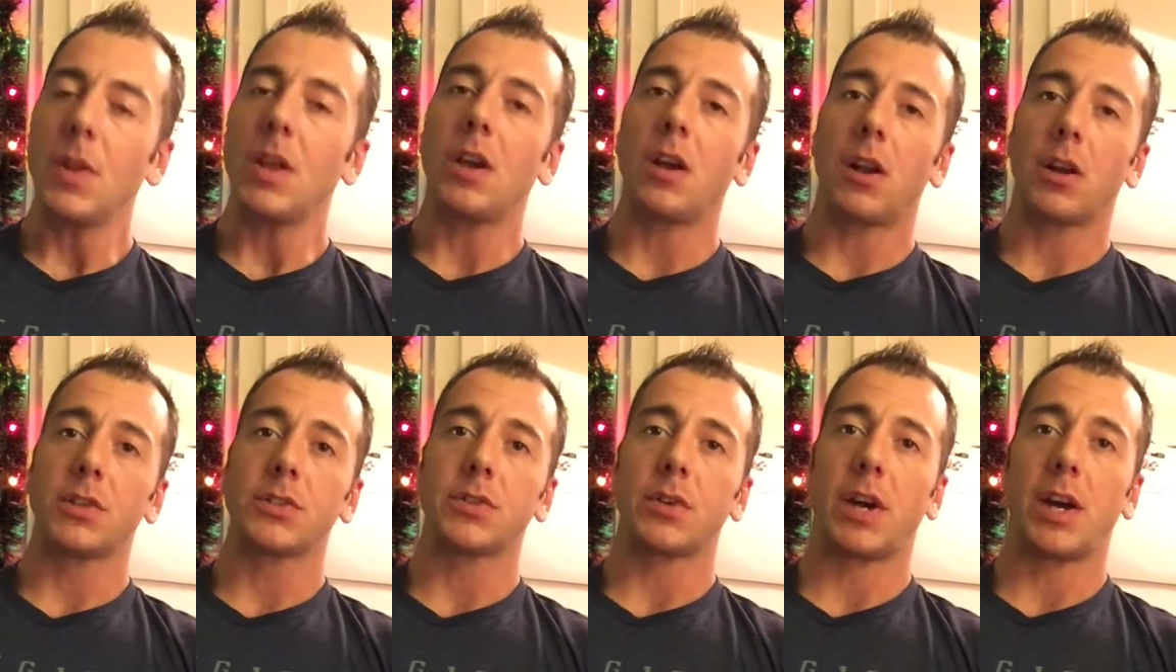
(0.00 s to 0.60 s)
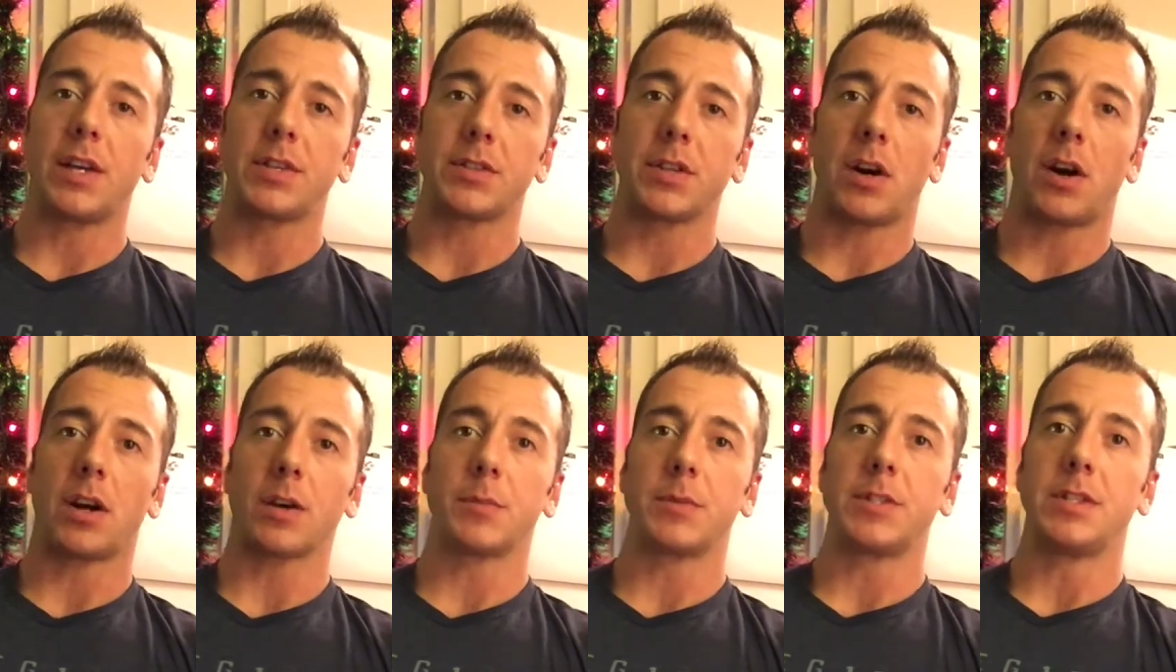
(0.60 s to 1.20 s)
it also has the
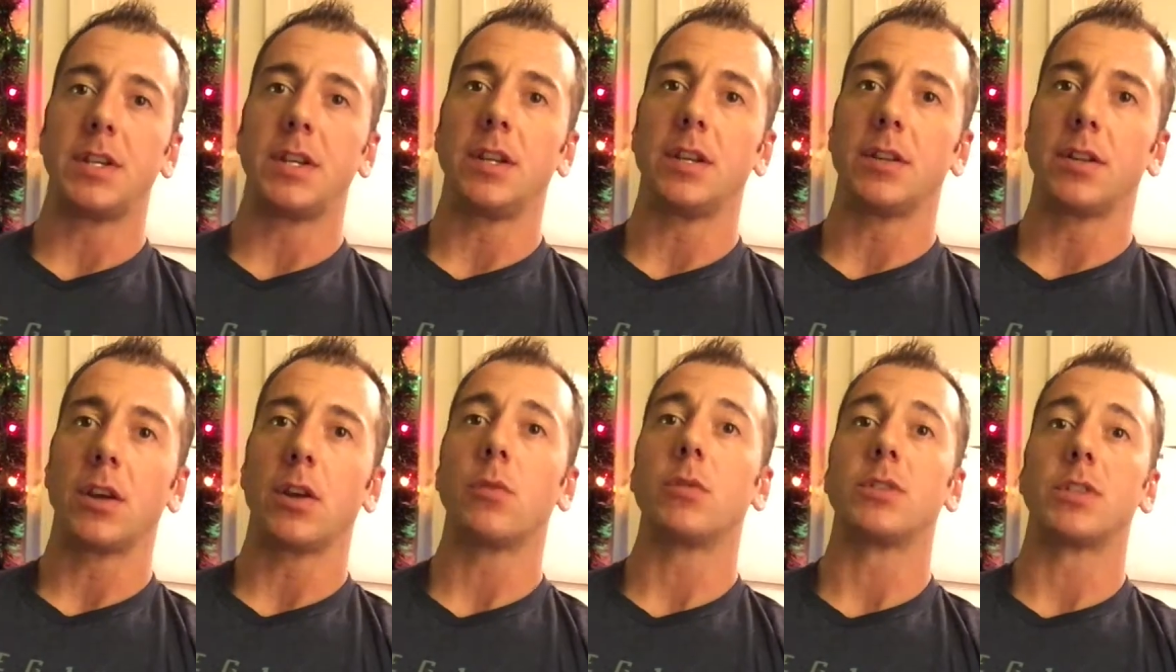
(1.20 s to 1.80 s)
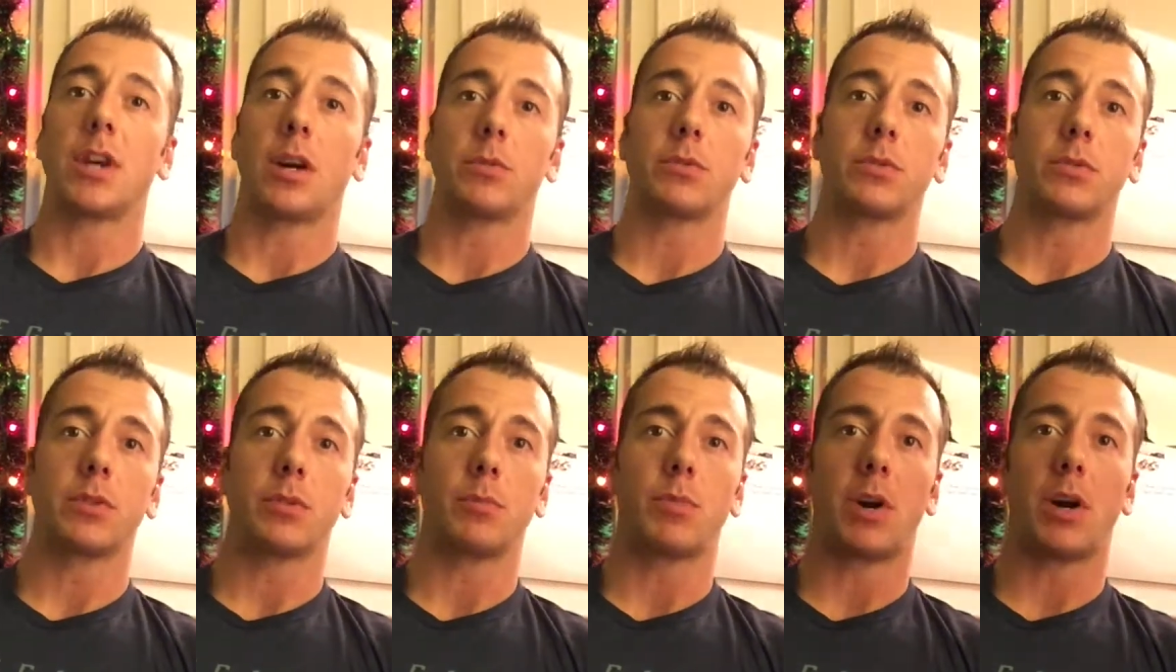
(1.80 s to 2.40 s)
augmentine in there, which helps
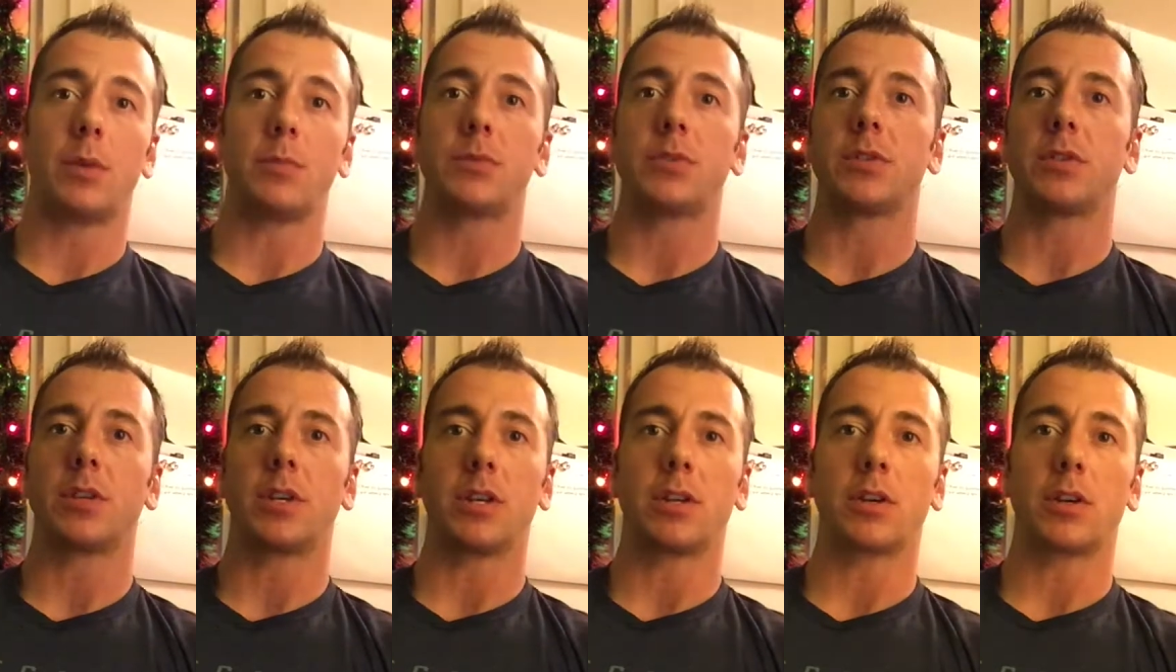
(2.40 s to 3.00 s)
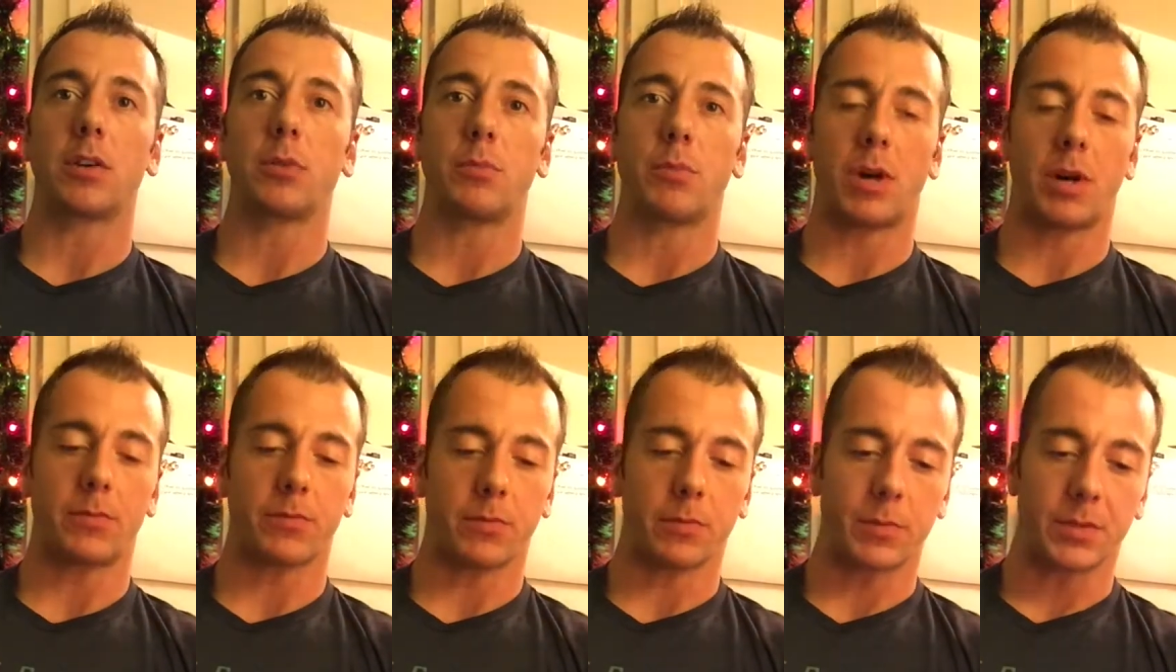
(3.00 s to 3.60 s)
with your pumps. You get a good
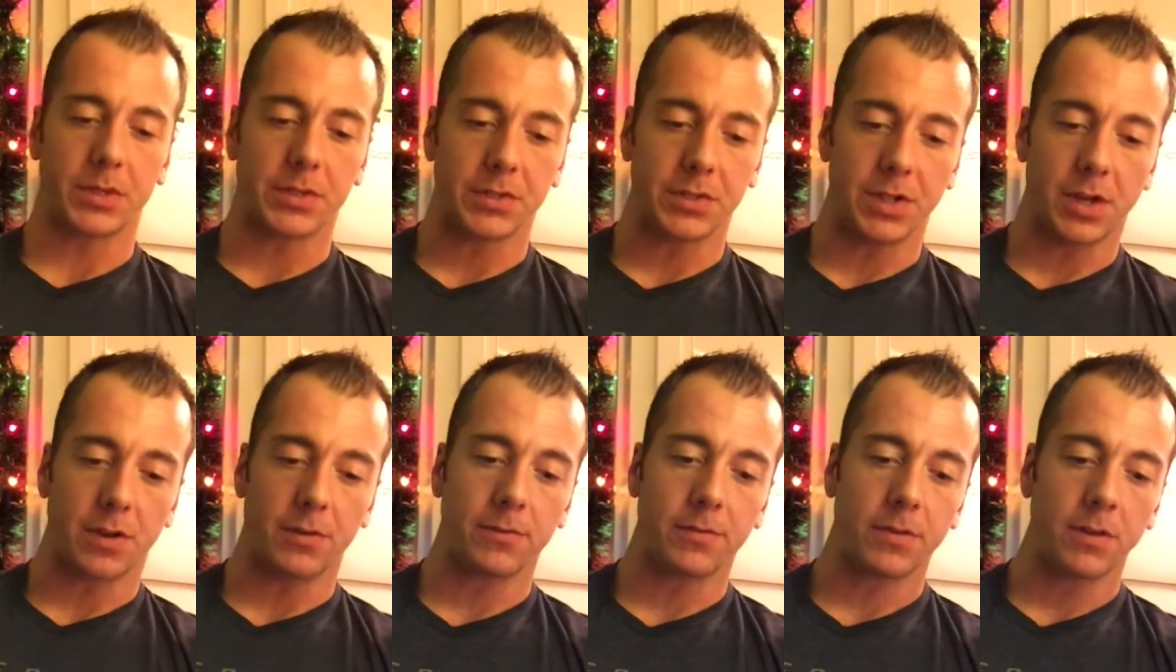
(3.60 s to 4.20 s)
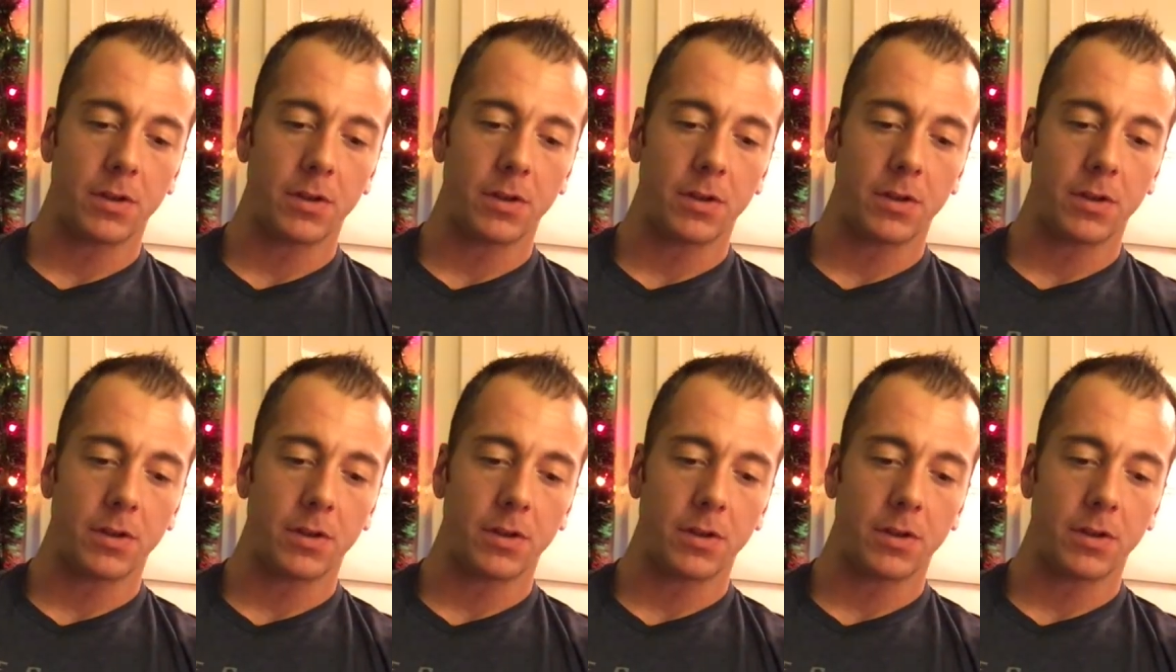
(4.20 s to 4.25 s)
pump from this stuff.